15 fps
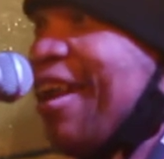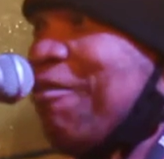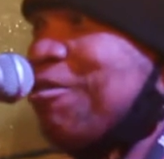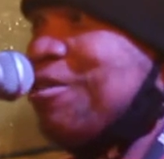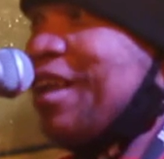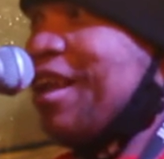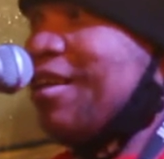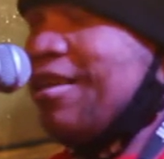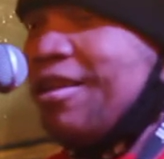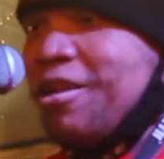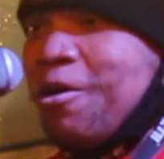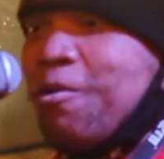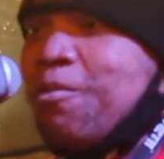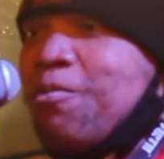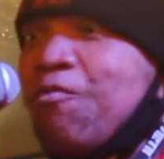I was like, you
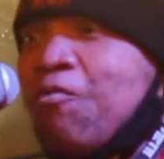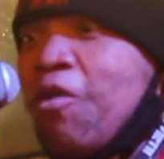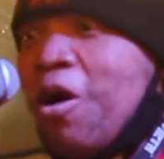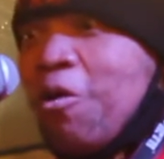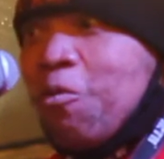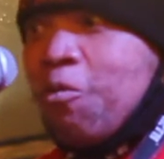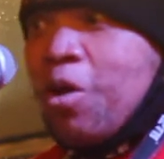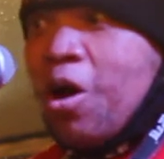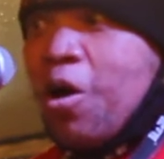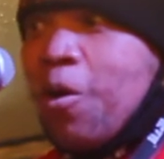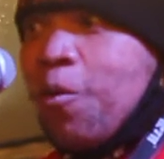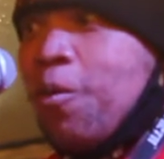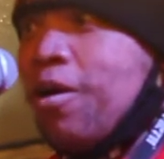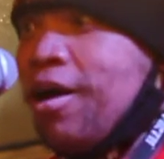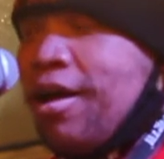know, front
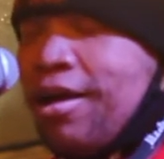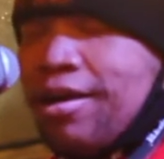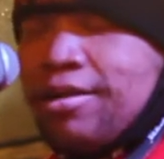row,